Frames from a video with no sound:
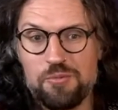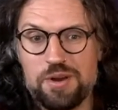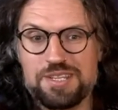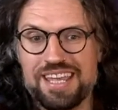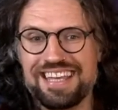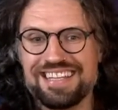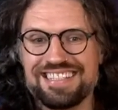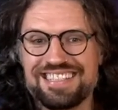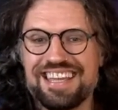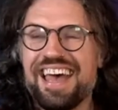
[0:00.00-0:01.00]
Which
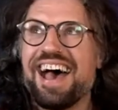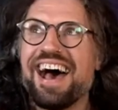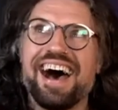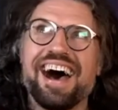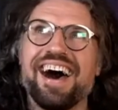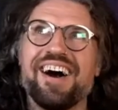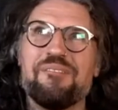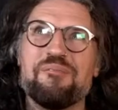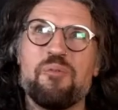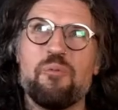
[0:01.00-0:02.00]
is
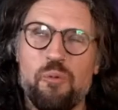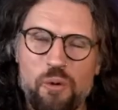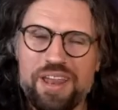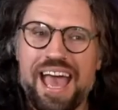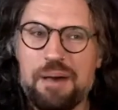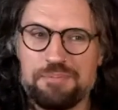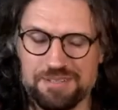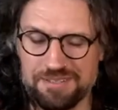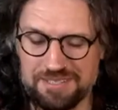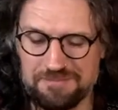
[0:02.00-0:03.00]
um, what
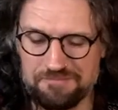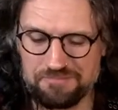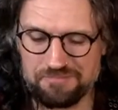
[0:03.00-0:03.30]
happens